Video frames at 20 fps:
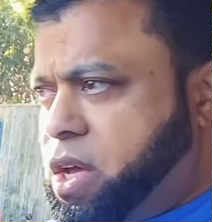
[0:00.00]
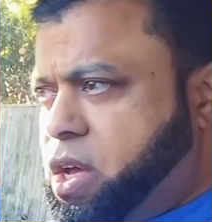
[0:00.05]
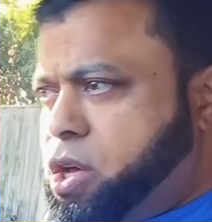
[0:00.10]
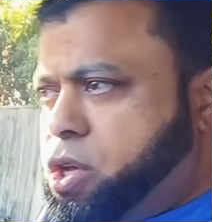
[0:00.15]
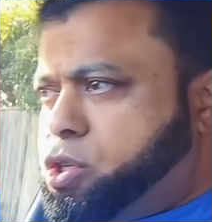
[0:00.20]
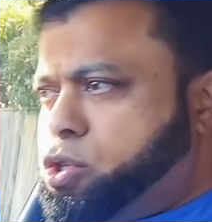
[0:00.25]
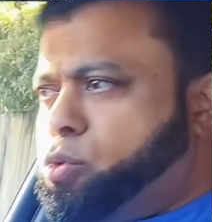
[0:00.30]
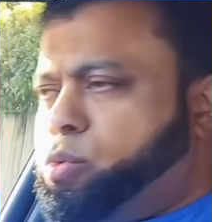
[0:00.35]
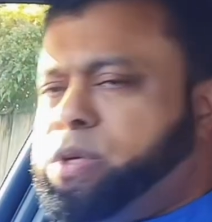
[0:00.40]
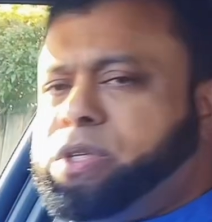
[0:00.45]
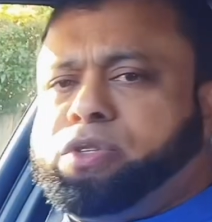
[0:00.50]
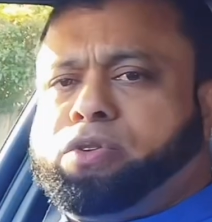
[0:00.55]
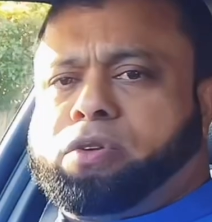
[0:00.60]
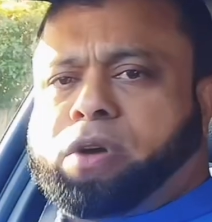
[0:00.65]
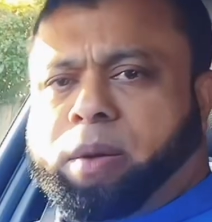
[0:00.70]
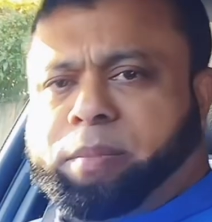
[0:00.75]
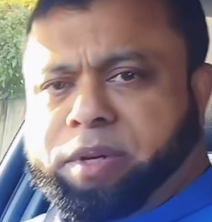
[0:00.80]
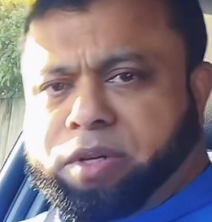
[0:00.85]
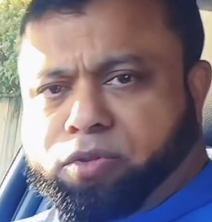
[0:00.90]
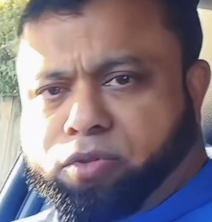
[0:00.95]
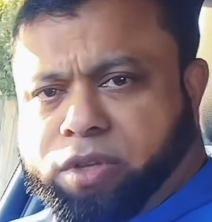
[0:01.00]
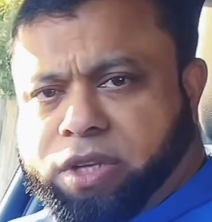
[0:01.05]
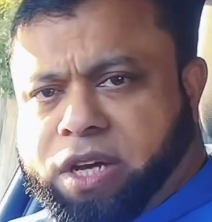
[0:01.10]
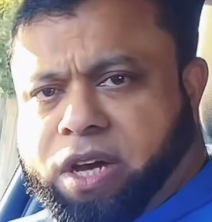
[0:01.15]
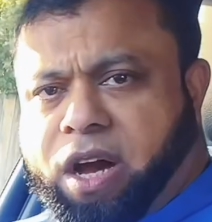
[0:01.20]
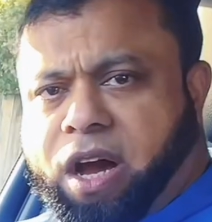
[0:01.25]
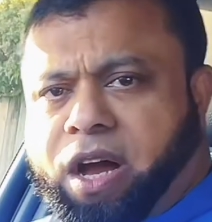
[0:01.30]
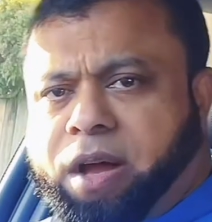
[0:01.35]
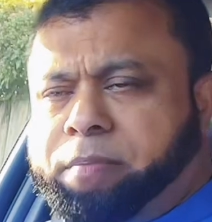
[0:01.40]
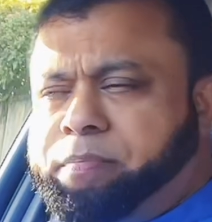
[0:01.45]
So once you come into the
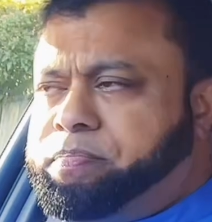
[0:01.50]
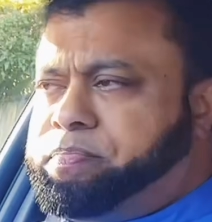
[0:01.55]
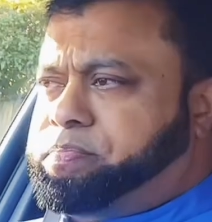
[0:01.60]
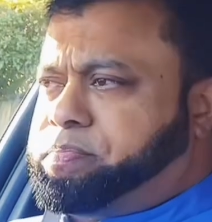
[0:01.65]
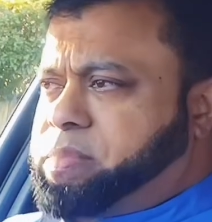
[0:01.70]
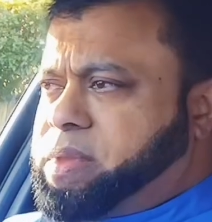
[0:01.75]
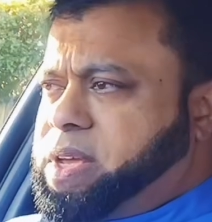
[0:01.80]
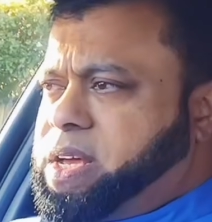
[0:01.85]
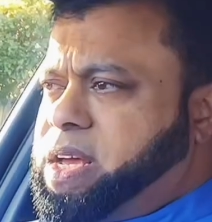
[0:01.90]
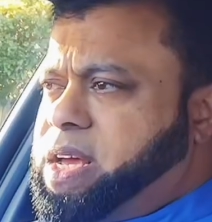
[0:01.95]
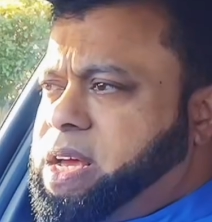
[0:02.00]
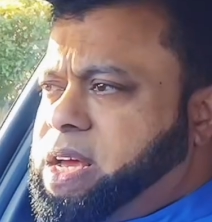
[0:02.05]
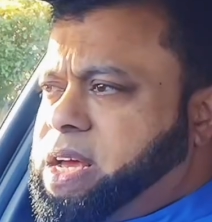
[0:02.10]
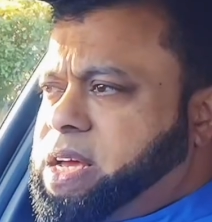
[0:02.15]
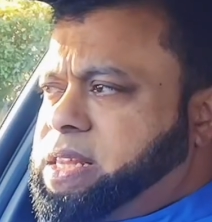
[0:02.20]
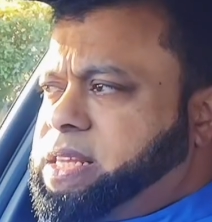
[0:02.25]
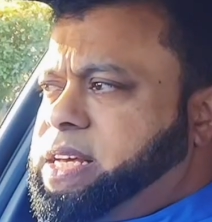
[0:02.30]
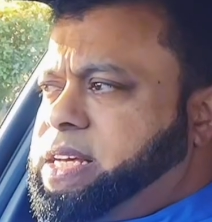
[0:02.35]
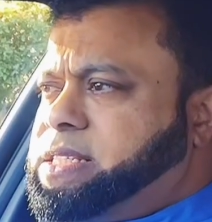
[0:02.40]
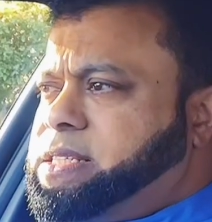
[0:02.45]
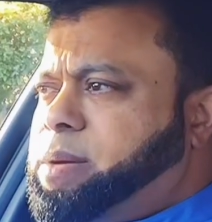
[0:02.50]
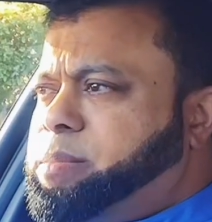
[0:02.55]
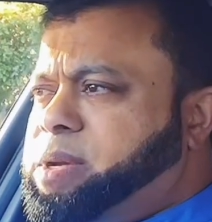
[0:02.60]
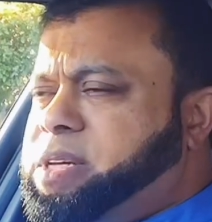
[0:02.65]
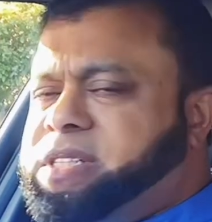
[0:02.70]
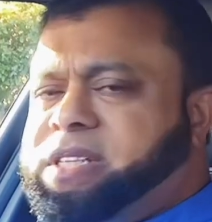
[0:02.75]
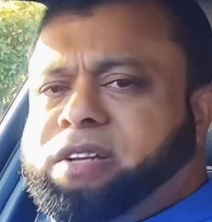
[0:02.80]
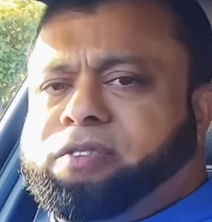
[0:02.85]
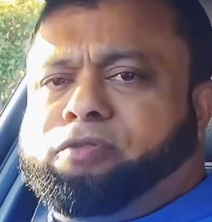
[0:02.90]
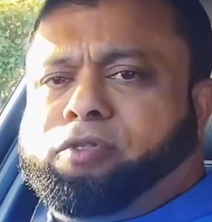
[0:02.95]
car, the examiner
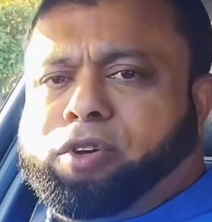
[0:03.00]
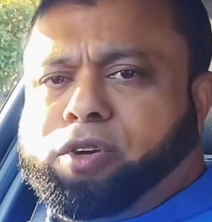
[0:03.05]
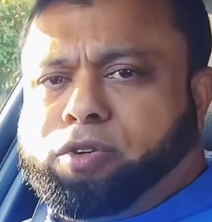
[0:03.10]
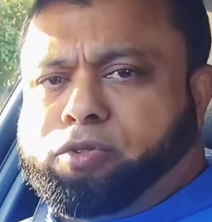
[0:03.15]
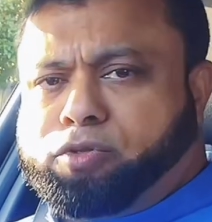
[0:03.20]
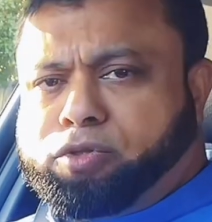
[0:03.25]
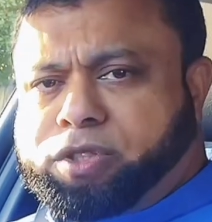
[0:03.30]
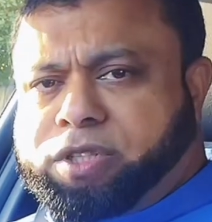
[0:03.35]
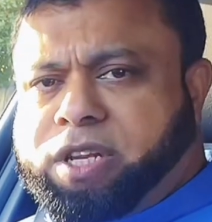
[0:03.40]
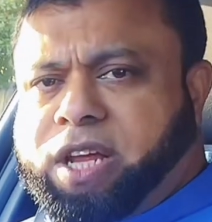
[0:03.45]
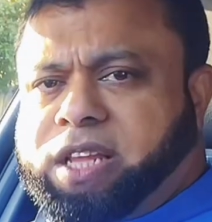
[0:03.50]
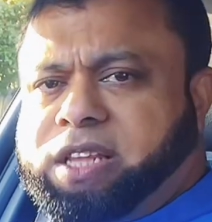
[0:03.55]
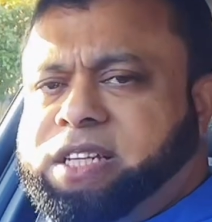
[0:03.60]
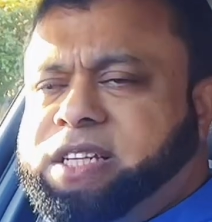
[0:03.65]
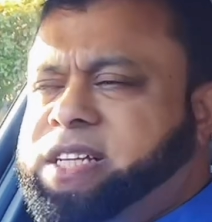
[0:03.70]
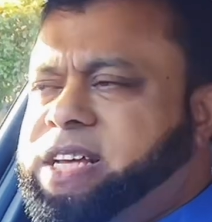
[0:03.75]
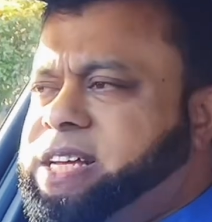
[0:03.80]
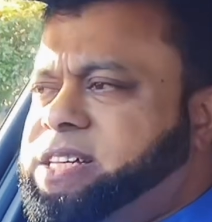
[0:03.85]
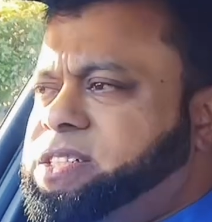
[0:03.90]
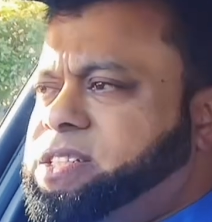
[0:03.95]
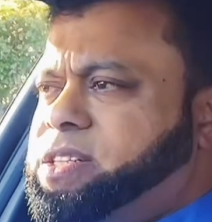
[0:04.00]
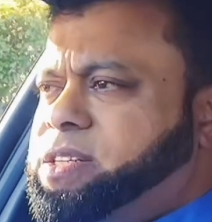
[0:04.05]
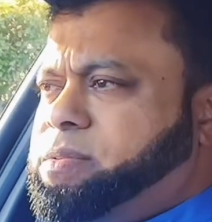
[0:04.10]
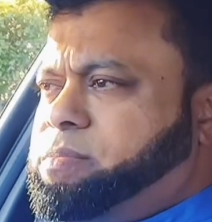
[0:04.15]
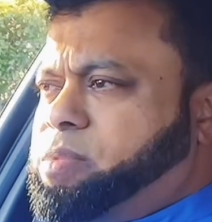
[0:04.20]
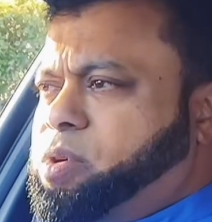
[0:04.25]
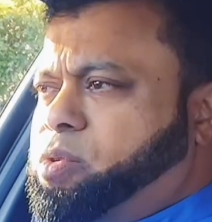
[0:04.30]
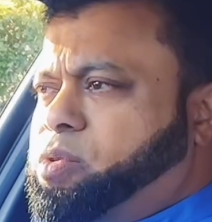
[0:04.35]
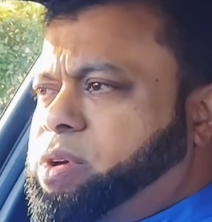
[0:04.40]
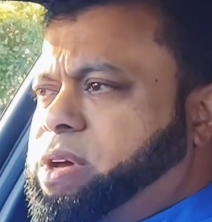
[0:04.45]
said for you to start the test.
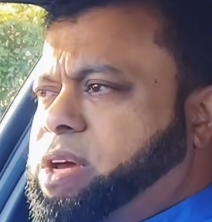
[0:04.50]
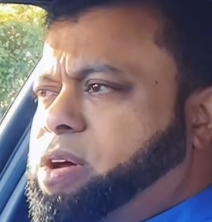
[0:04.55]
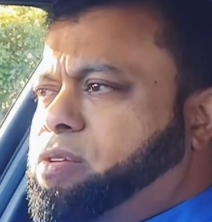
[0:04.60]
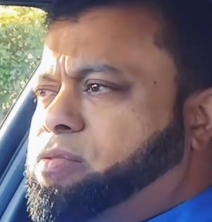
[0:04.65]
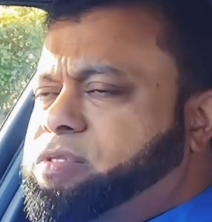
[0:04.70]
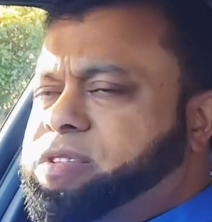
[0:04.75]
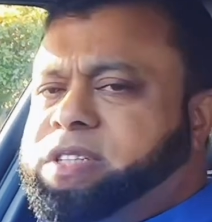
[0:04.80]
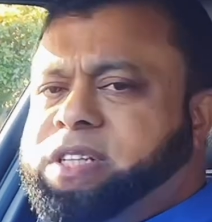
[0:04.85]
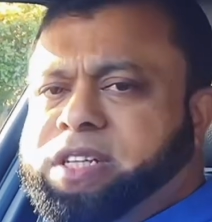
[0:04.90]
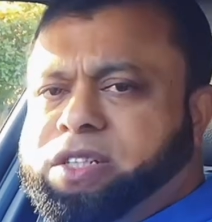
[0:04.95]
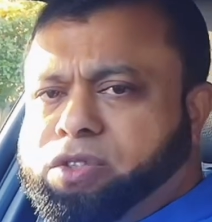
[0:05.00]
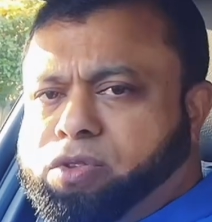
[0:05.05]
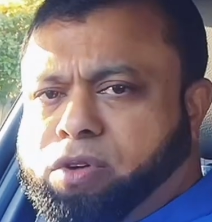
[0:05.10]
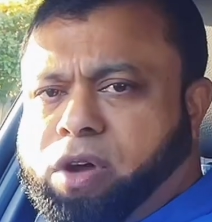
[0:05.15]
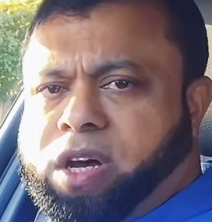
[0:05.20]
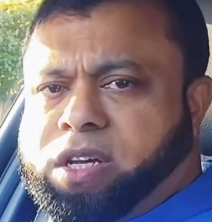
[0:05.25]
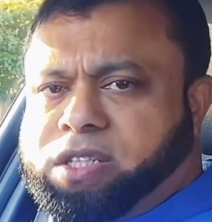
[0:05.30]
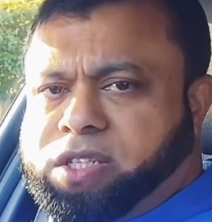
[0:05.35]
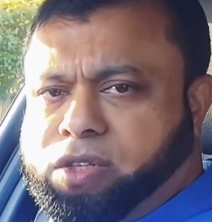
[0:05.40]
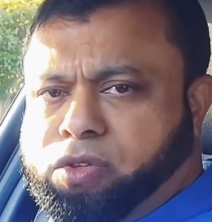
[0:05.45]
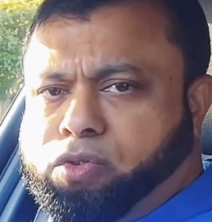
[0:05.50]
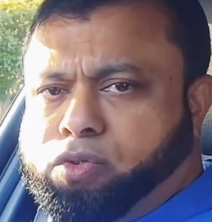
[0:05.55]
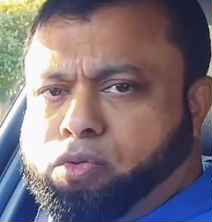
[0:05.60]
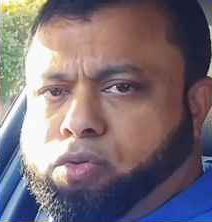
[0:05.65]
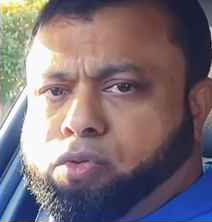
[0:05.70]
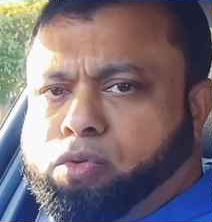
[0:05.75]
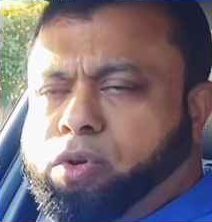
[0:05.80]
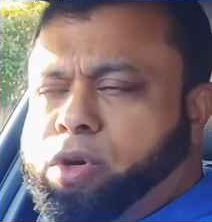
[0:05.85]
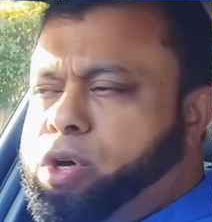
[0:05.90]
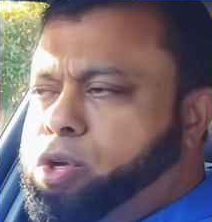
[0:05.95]
Okay, obviously he's going to ask you
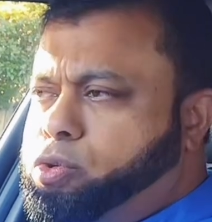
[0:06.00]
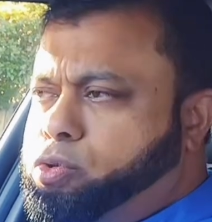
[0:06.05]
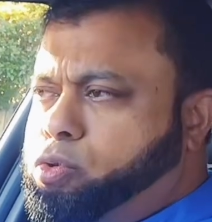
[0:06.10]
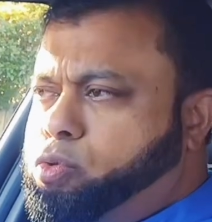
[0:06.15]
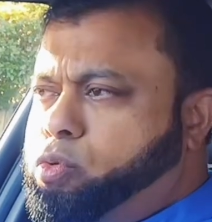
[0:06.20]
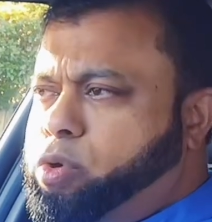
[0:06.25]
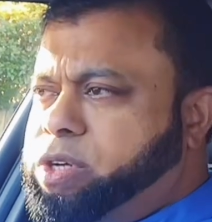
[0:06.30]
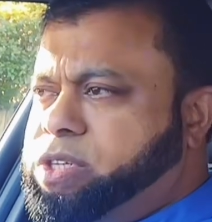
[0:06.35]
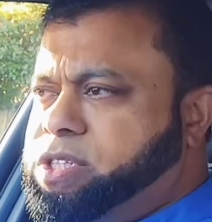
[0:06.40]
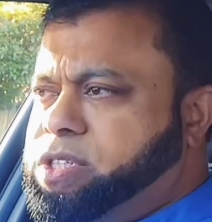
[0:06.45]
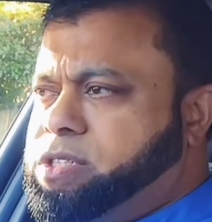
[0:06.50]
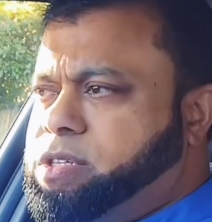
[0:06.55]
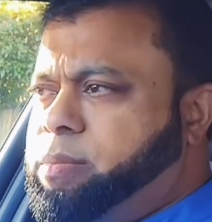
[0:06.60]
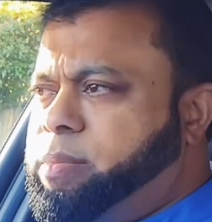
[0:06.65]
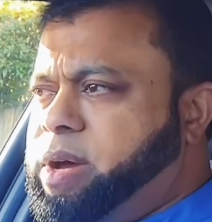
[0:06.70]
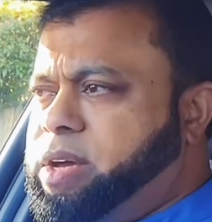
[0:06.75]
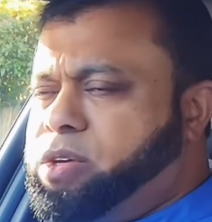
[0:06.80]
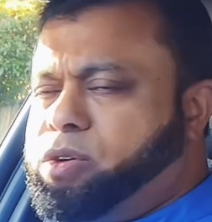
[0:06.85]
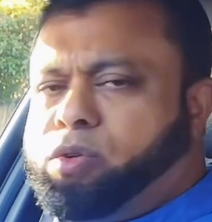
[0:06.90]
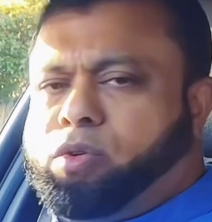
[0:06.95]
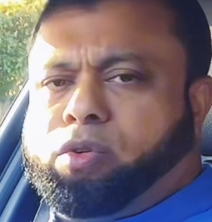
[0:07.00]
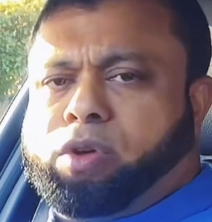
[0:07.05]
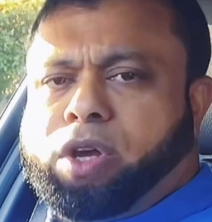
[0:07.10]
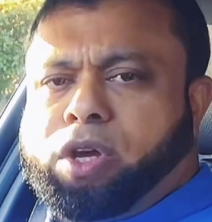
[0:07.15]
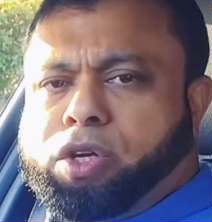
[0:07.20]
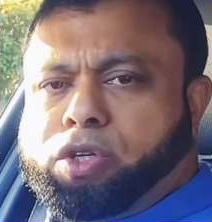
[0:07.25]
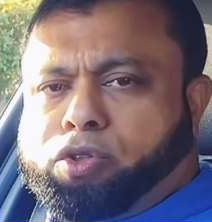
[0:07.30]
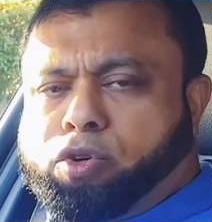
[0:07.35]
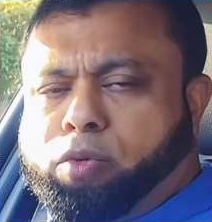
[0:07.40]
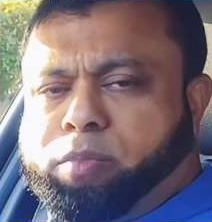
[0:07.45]
two questions about your
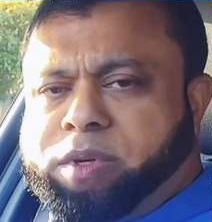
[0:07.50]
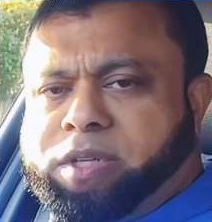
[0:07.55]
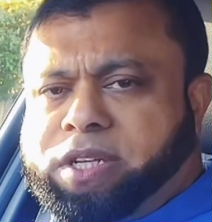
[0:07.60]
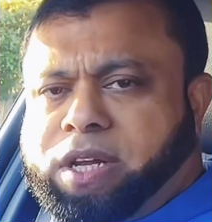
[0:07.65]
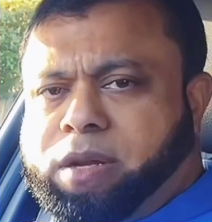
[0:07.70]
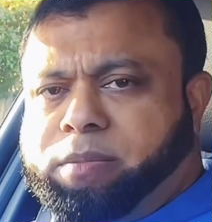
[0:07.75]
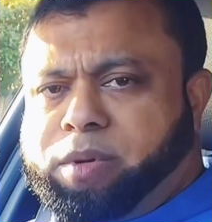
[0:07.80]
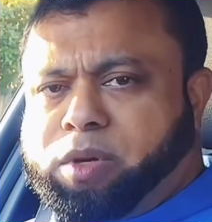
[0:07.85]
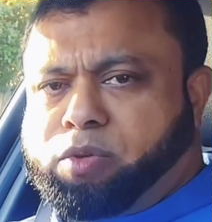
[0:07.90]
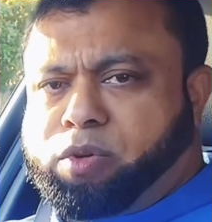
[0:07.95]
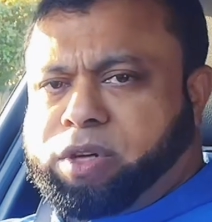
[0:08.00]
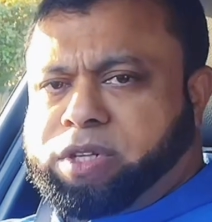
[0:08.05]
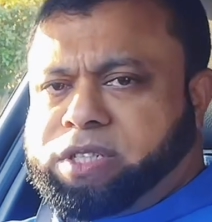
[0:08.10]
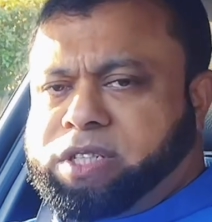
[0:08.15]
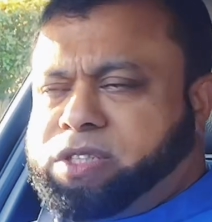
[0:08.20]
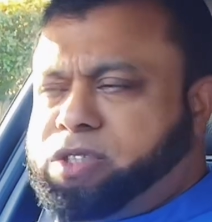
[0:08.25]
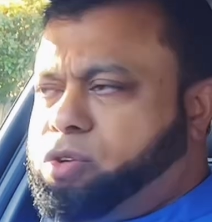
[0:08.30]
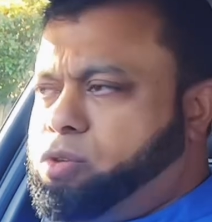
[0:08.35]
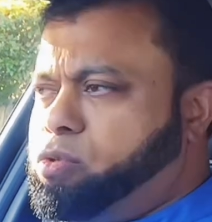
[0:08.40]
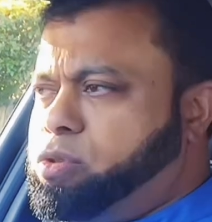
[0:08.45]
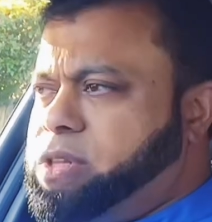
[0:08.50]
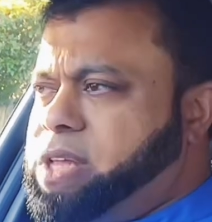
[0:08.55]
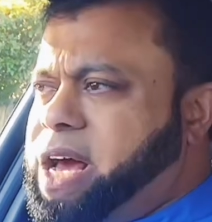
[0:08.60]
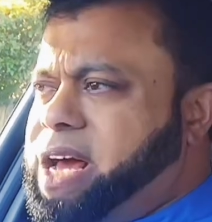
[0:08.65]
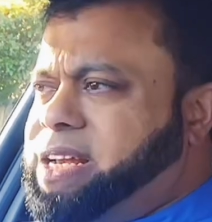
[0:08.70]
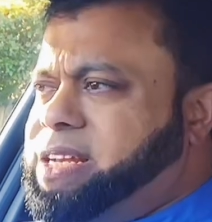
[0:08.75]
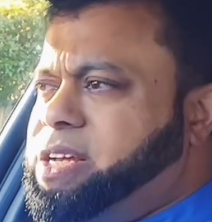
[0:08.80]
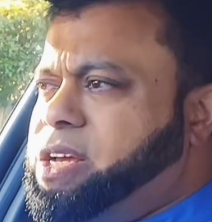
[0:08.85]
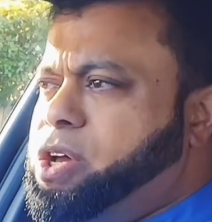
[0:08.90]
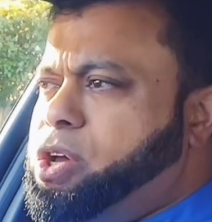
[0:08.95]
show me, tell me questions and all
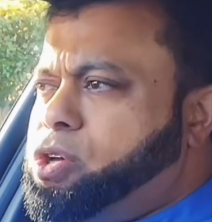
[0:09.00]
that.